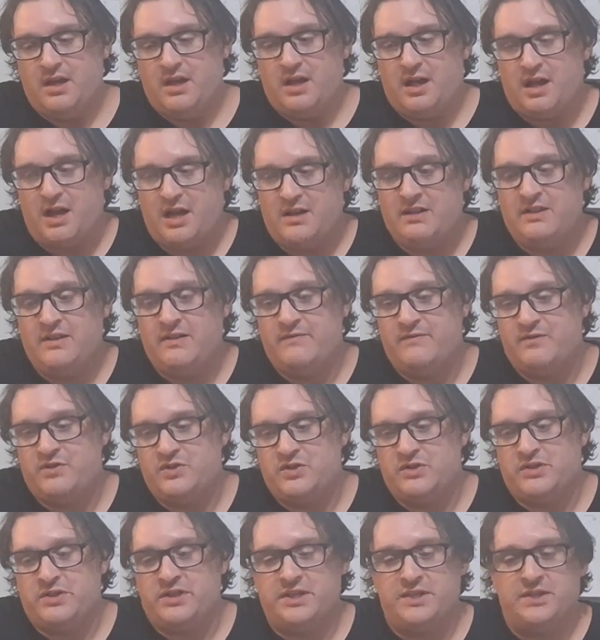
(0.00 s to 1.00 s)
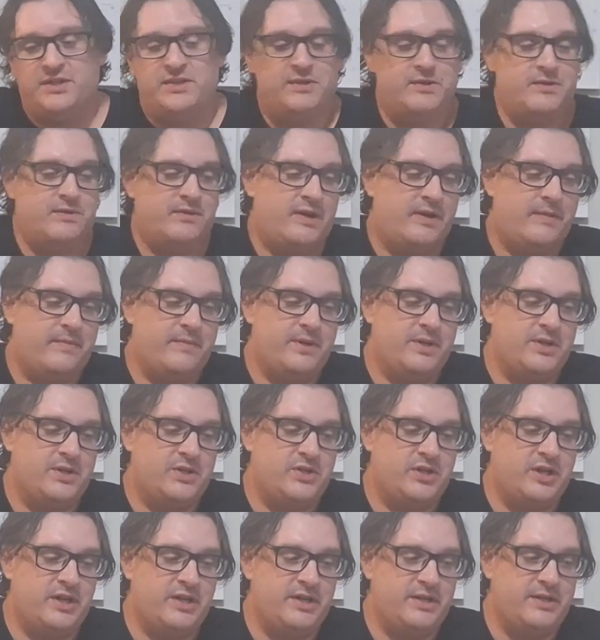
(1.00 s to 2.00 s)
love jerky, so I'm going to
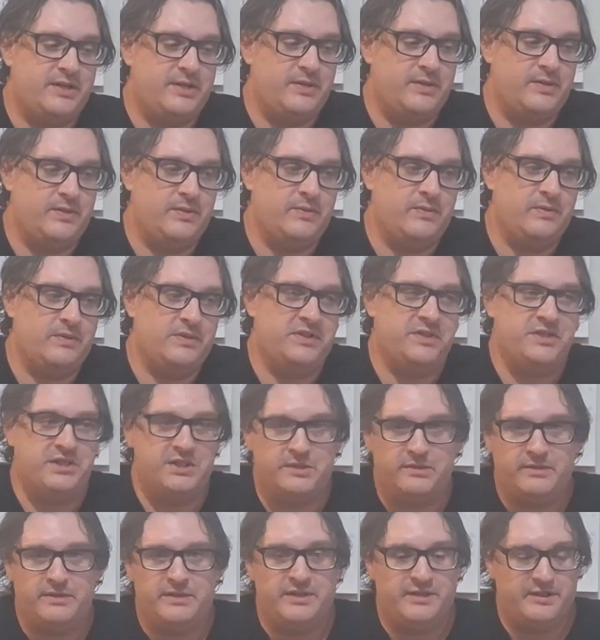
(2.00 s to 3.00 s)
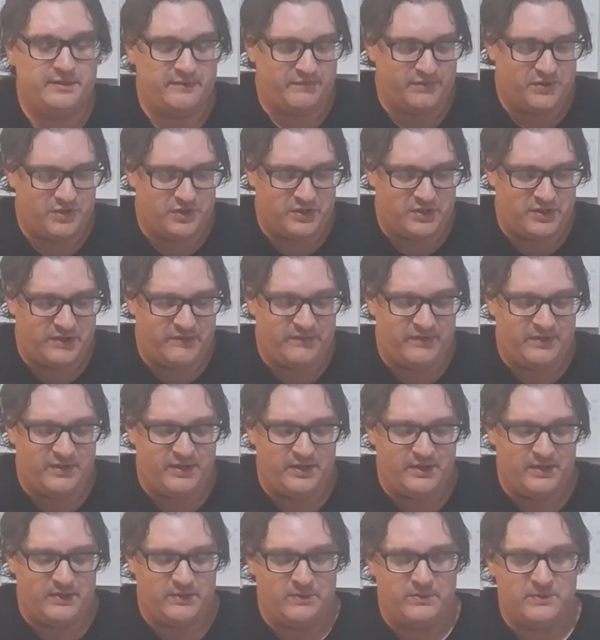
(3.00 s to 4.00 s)
try to do a series of jerky
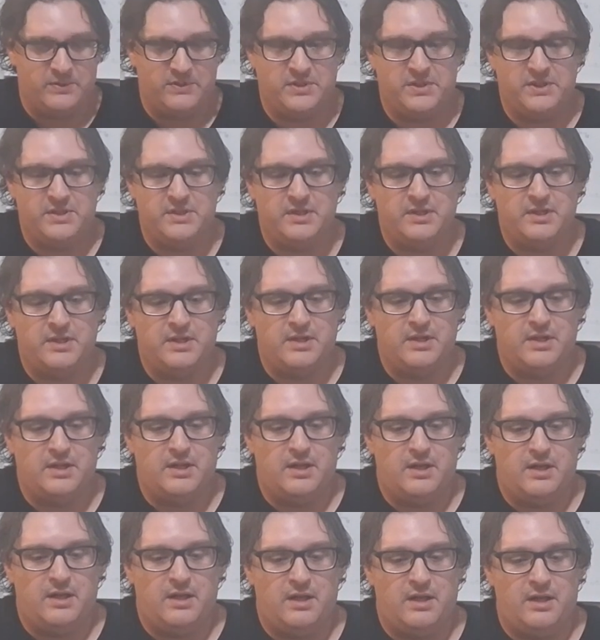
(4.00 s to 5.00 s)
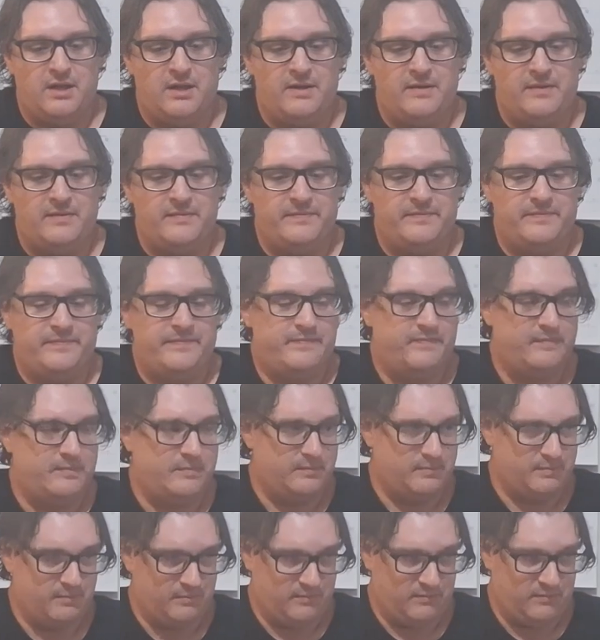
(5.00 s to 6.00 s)
videos. I
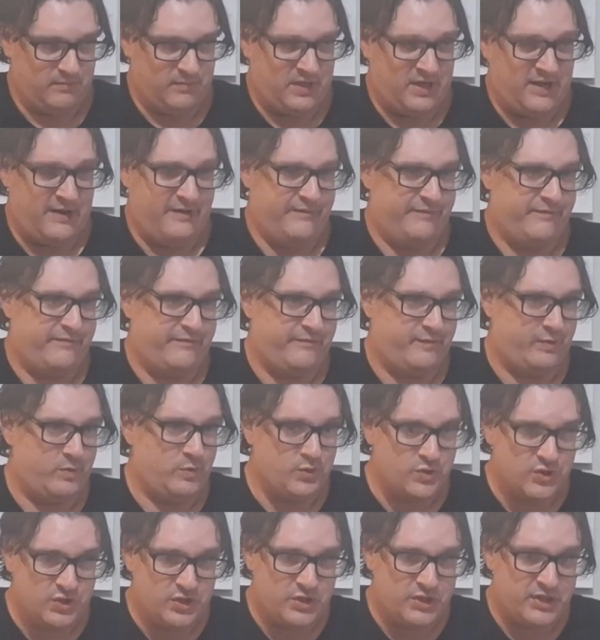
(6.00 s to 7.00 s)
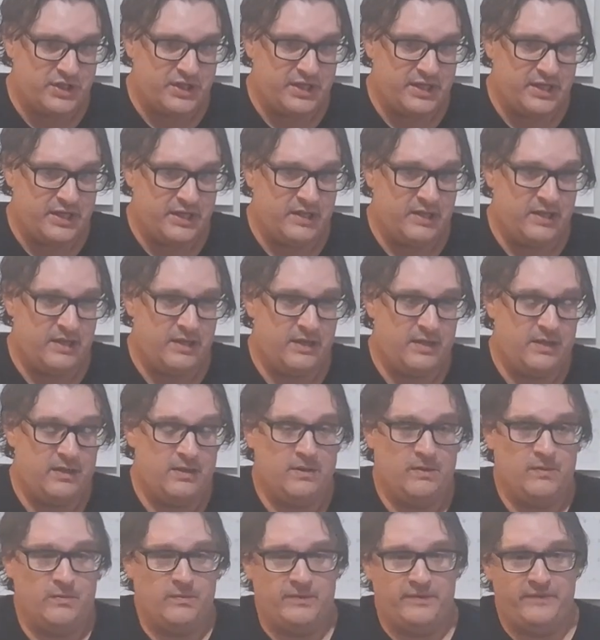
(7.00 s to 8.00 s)
have fruit jerky,
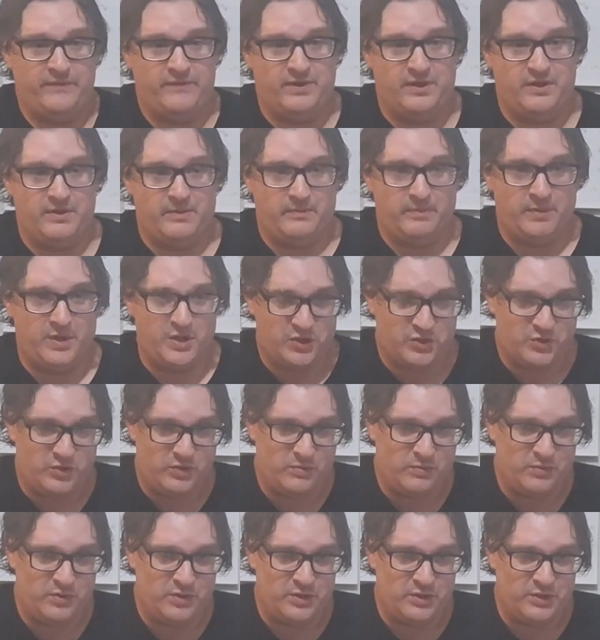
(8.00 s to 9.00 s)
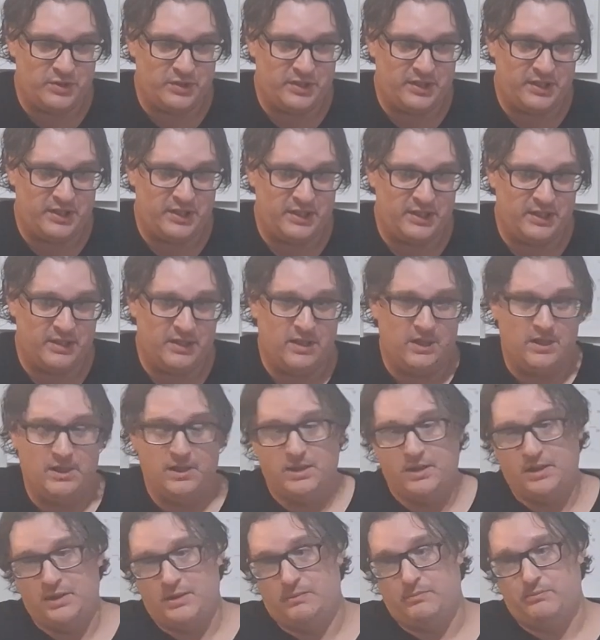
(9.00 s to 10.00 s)
we've done mushroom jerky.
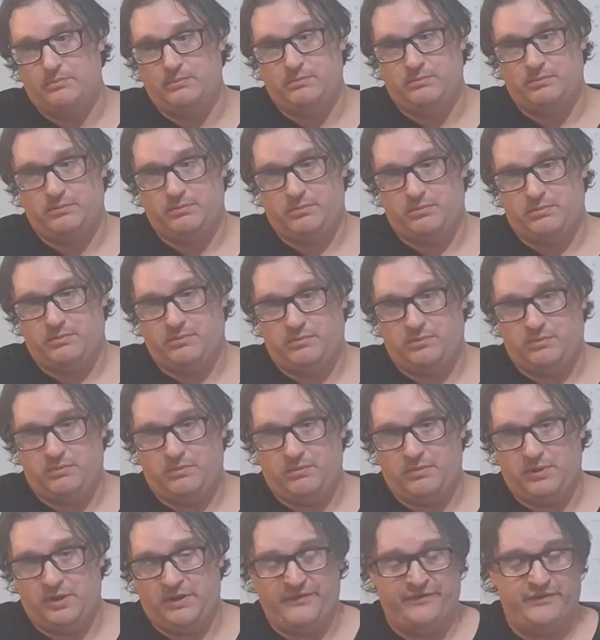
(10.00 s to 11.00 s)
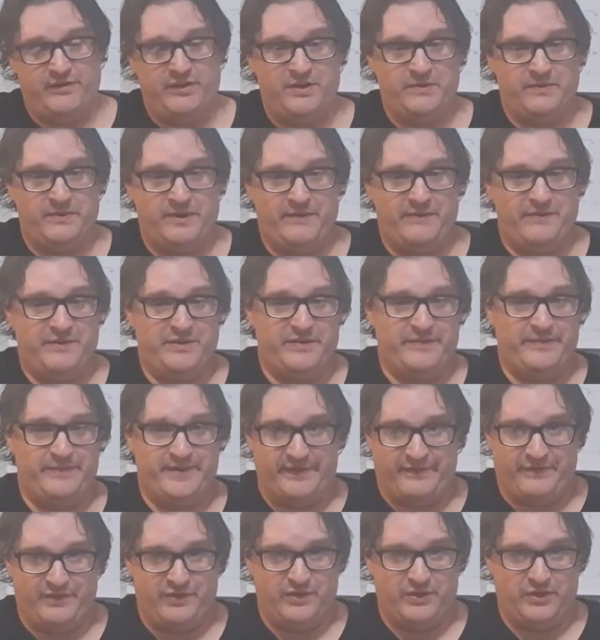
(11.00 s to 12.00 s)
It's funny we haven't done
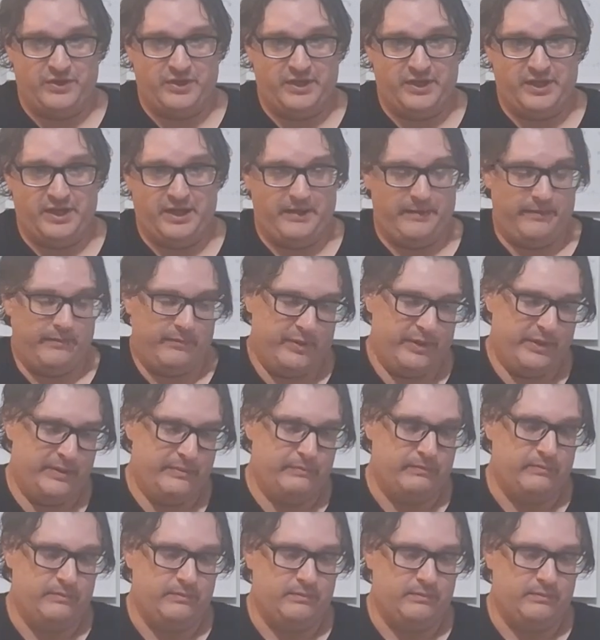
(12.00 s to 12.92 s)
beef jerky yet, but